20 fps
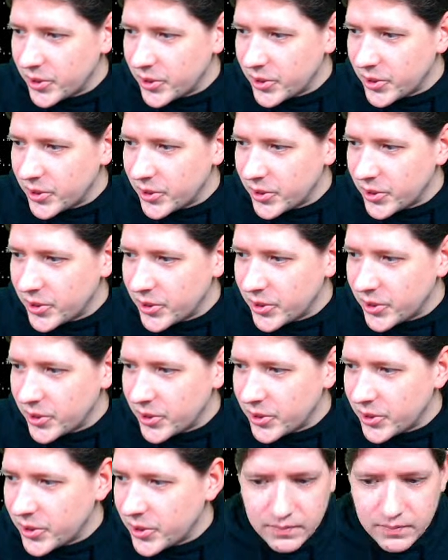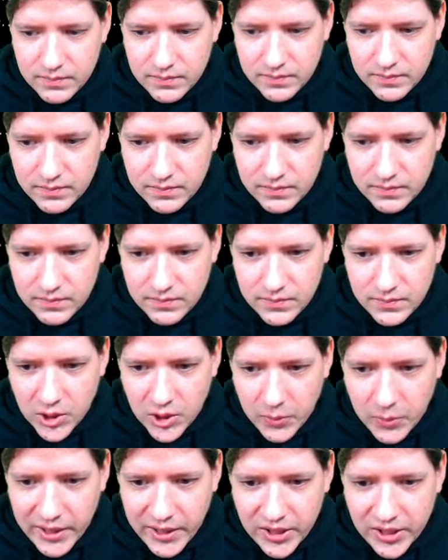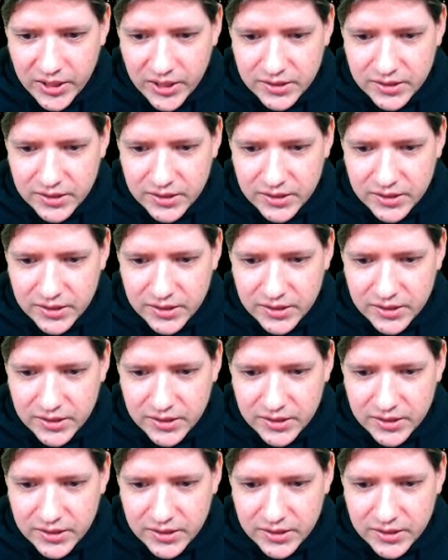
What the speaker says: Oh my god,